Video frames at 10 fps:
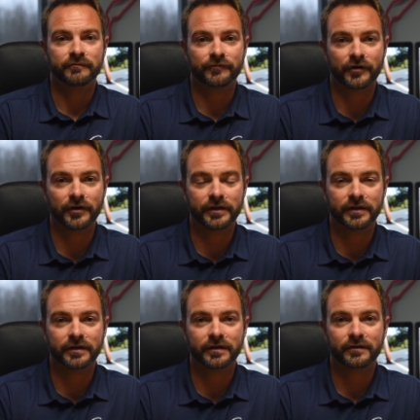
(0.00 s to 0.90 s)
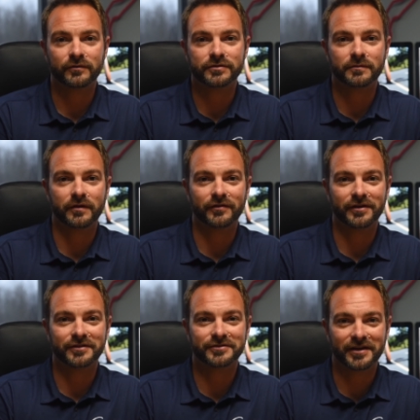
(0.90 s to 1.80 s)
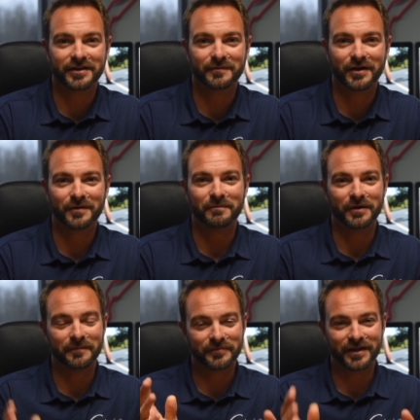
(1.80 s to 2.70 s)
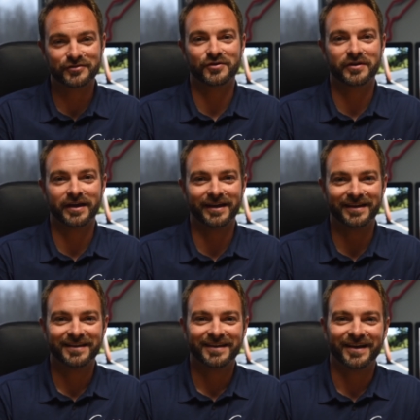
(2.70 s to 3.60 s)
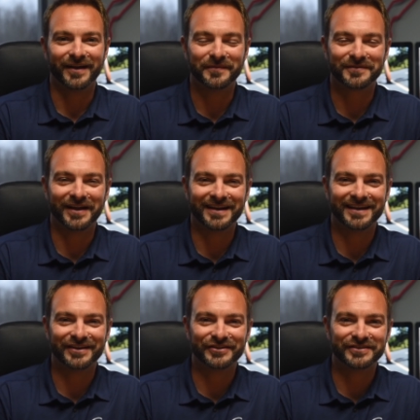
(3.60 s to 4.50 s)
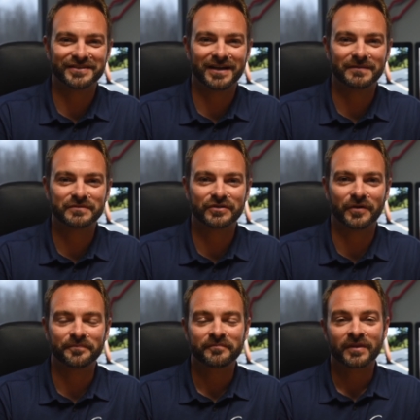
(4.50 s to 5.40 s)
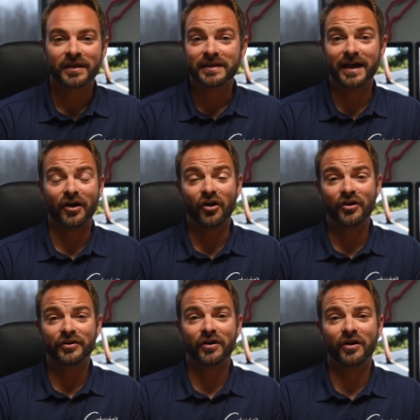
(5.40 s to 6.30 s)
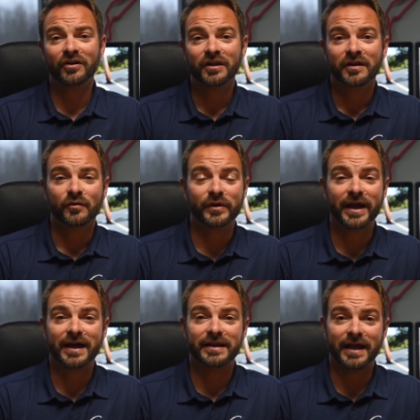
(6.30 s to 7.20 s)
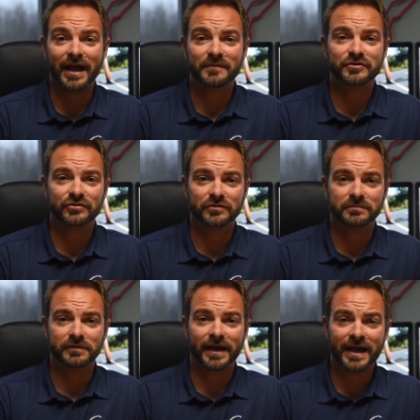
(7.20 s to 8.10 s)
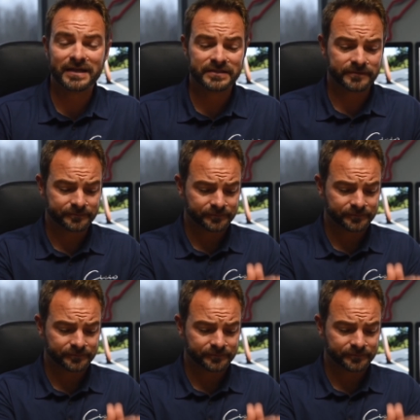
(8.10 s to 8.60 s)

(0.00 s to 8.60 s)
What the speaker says: farted in it, which I'm not very excited about, but that's okay. I'm glad he had a good time. So yeah, all in all, we had an absolute blast.